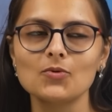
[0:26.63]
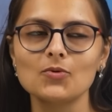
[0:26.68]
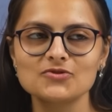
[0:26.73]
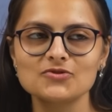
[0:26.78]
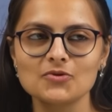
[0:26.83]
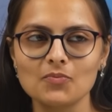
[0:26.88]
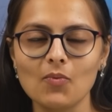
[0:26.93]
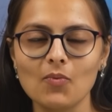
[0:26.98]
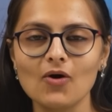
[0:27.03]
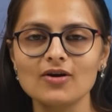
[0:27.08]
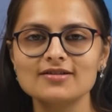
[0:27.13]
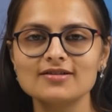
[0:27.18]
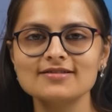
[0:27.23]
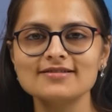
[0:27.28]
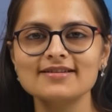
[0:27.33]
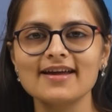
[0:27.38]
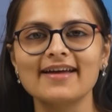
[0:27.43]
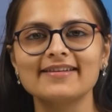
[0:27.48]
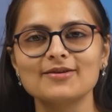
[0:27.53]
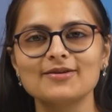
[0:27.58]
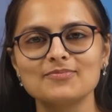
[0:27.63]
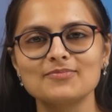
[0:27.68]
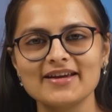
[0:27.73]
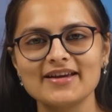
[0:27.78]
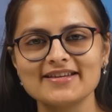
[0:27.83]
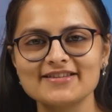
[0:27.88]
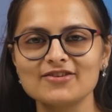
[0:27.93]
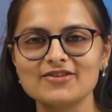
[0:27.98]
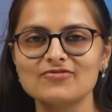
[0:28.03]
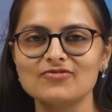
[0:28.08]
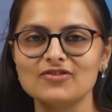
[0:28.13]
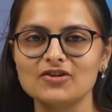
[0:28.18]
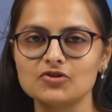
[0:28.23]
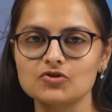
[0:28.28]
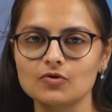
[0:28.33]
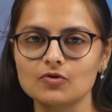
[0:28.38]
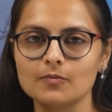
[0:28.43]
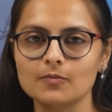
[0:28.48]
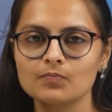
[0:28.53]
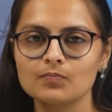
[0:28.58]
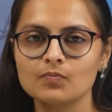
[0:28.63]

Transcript: most important and the basic feature.